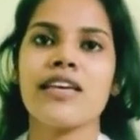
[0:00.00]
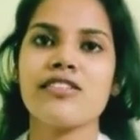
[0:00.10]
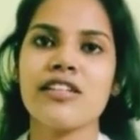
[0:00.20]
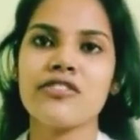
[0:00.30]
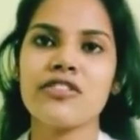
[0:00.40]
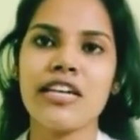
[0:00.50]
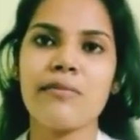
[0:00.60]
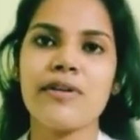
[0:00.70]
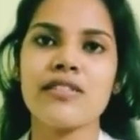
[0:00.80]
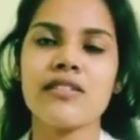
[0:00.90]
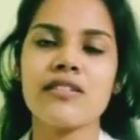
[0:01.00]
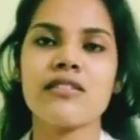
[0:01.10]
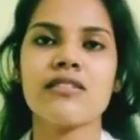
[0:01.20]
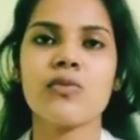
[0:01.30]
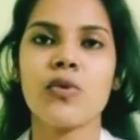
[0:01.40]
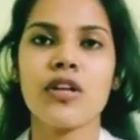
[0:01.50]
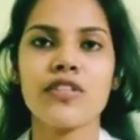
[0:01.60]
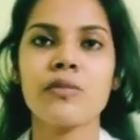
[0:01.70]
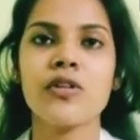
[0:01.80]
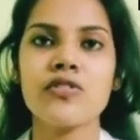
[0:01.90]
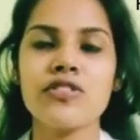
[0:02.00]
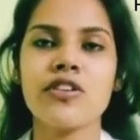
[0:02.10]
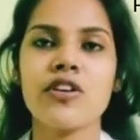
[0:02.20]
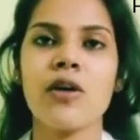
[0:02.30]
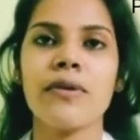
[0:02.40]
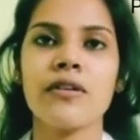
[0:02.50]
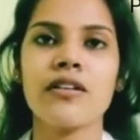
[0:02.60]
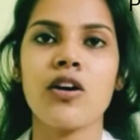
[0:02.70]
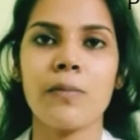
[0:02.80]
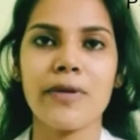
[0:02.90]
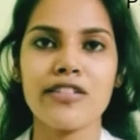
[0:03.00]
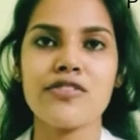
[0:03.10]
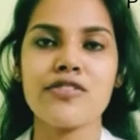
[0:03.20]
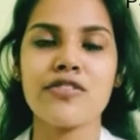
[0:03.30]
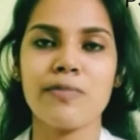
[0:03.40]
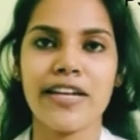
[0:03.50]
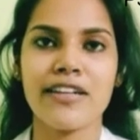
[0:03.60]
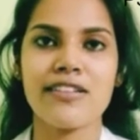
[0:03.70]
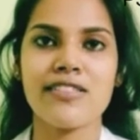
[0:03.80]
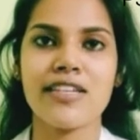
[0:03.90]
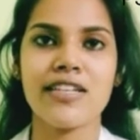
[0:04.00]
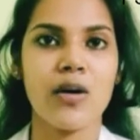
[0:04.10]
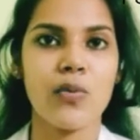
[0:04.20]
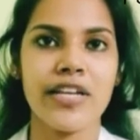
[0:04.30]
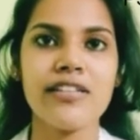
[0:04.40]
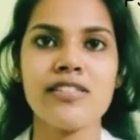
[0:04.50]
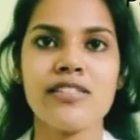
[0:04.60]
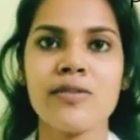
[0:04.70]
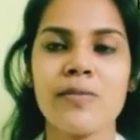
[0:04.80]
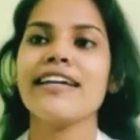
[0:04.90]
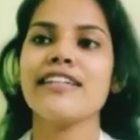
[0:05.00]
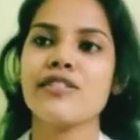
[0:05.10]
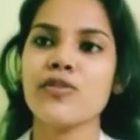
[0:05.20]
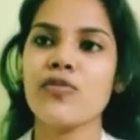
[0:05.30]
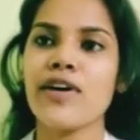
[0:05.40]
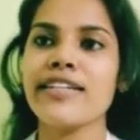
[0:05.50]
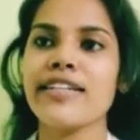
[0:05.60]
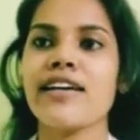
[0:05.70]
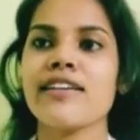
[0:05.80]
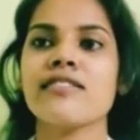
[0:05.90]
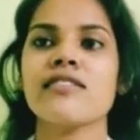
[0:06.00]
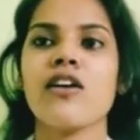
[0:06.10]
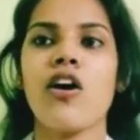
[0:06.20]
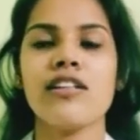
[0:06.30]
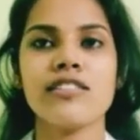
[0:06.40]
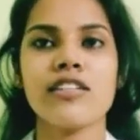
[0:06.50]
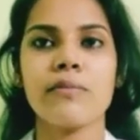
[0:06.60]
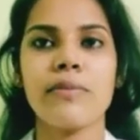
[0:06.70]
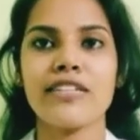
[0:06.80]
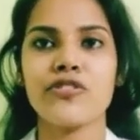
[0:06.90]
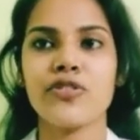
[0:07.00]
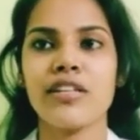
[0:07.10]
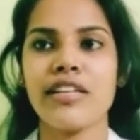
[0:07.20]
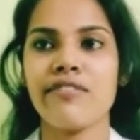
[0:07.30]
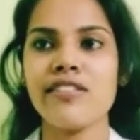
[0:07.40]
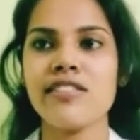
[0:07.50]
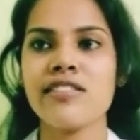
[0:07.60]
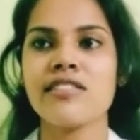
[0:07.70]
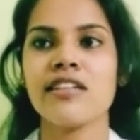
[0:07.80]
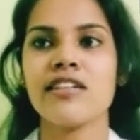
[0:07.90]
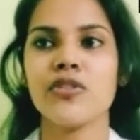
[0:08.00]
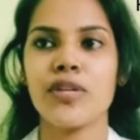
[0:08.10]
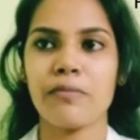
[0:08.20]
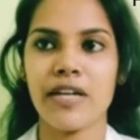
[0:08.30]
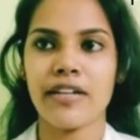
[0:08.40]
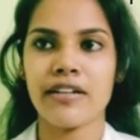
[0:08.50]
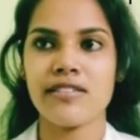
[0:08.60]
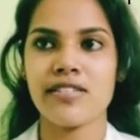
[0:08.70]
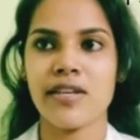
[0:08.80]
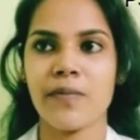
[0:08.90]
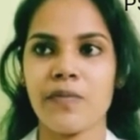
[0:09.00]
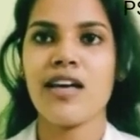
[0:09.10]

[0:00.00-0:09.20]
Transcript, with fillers: Gestational diabetes is one of the most common complications of pregnancy nowadays. It is defined as altered blood sugar levels during pregnancy